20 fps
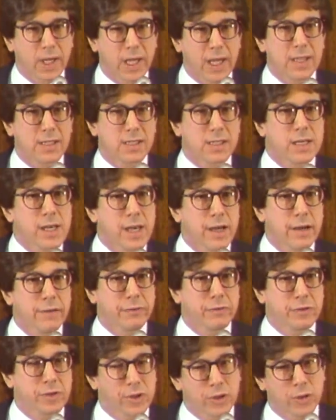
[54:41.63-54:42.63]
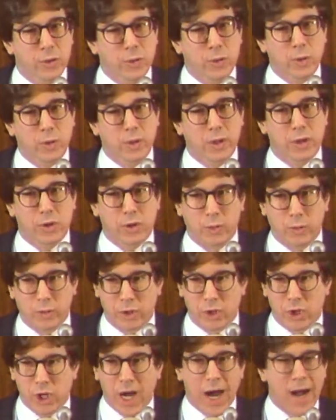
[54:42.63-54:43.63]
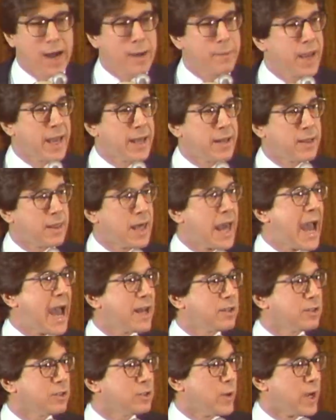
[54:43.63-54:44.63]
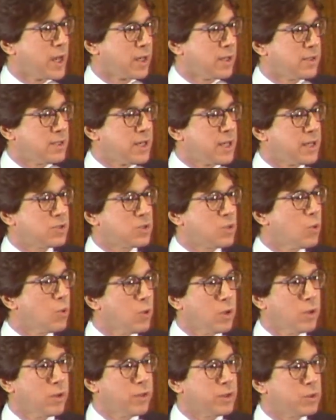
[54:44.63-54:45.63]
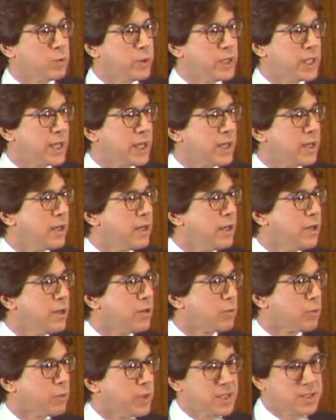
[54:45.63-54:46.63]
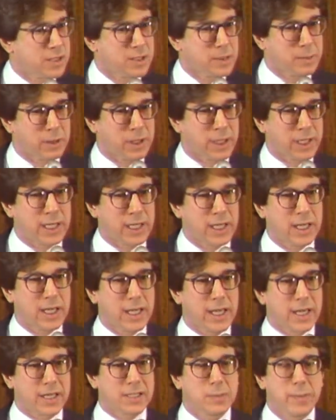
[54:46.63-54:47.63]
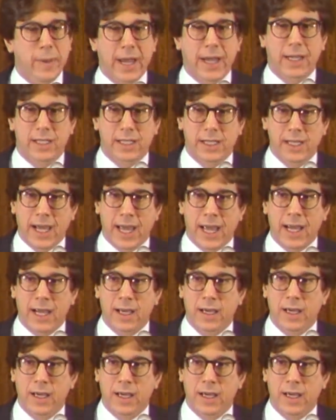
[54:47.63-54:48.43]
It's enough to do the job, and that, Llewellyn said, is all that we can reasonably expect in a